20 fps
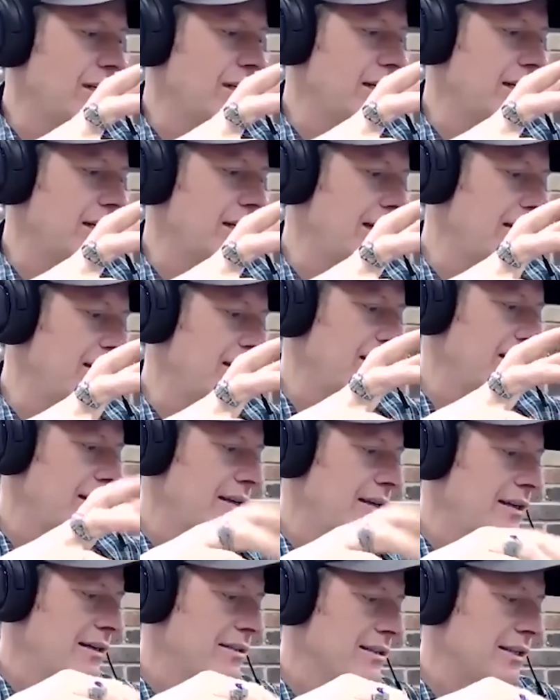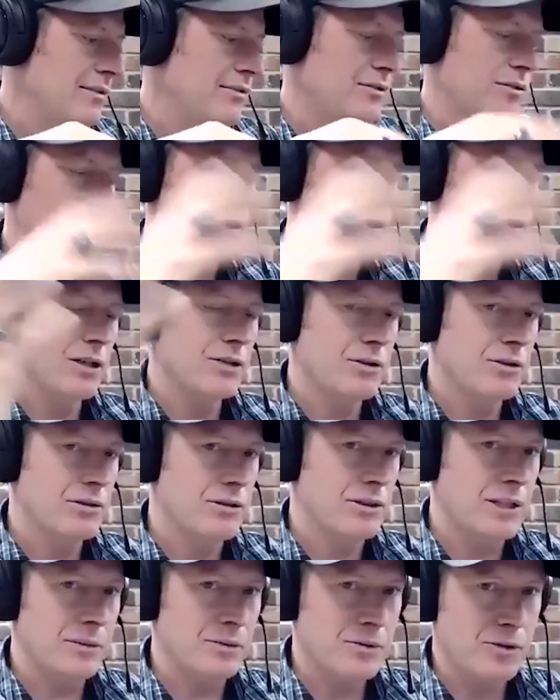in, say through the Contractor
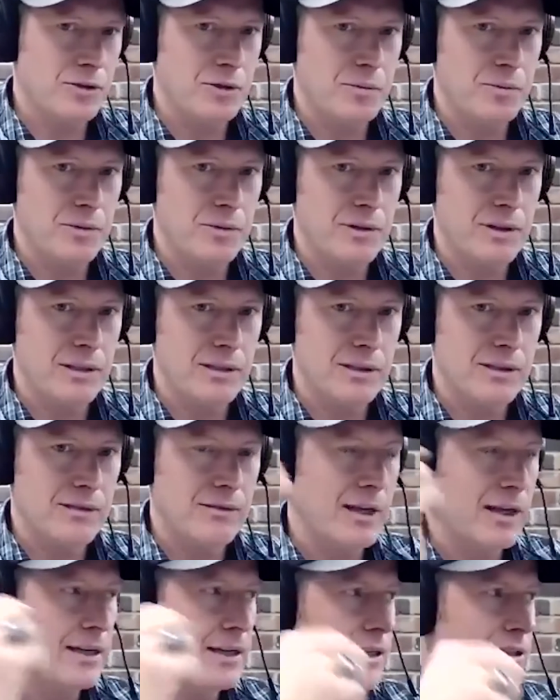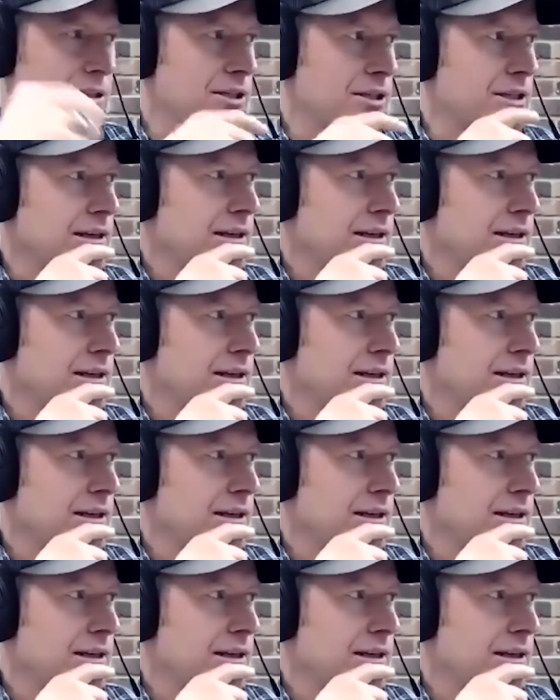Tips group or things of that nature,